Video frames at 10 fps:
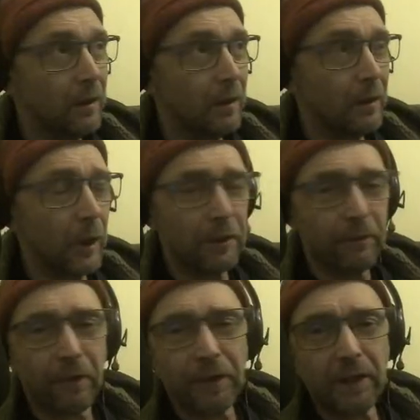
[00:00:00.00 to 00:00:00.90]
A lot of
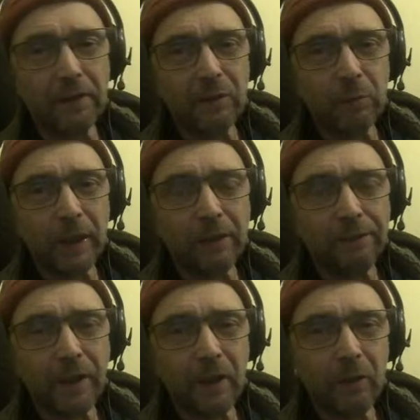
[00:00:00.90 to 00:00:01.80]
the things that we have
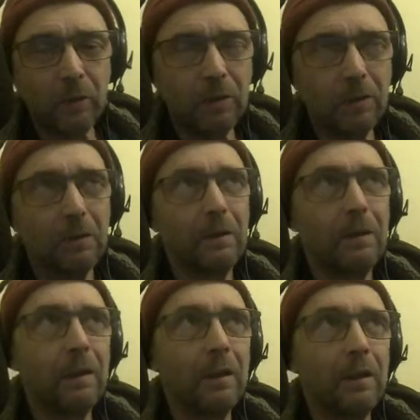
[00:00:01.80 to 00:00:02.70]
now
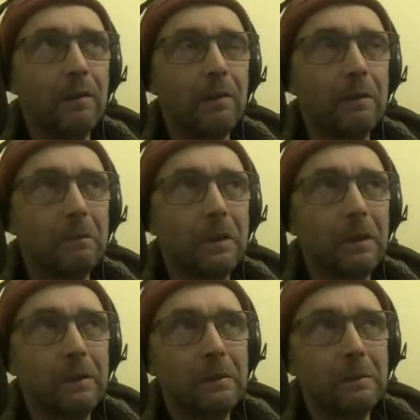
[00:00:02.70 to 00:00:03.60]
are
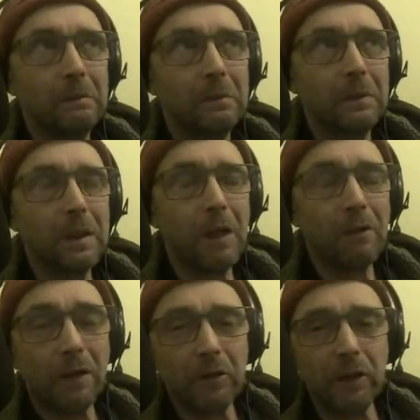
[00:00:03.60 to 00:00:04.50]

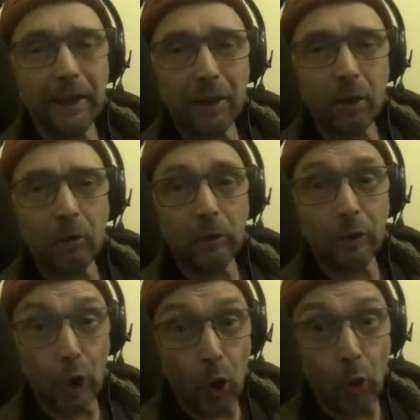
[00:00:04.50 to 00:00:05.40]
actually called
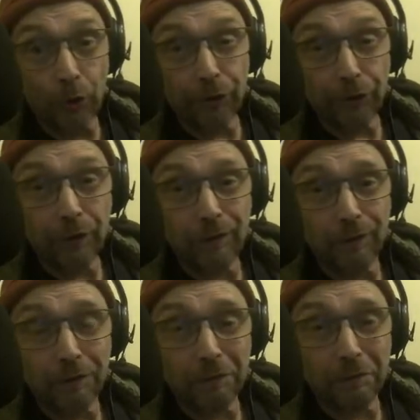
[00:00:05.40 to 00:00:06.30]
laws.
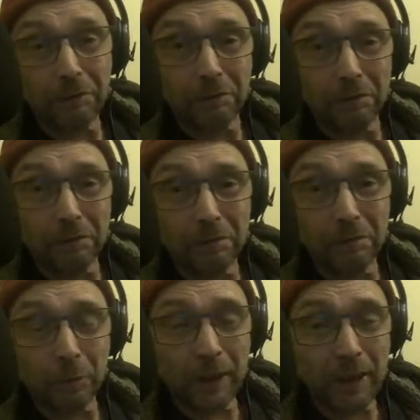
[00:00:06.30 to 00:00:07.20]

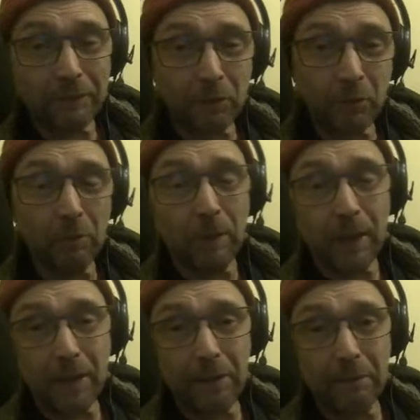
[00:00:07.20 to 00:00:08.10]
We have to
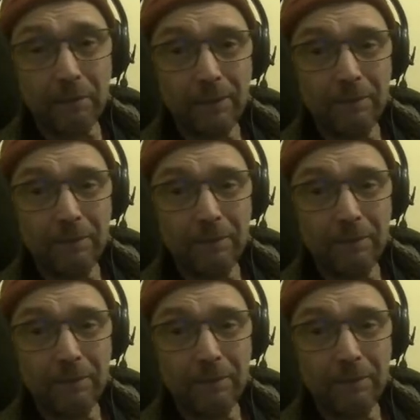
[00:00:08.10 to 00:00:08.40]
obey them.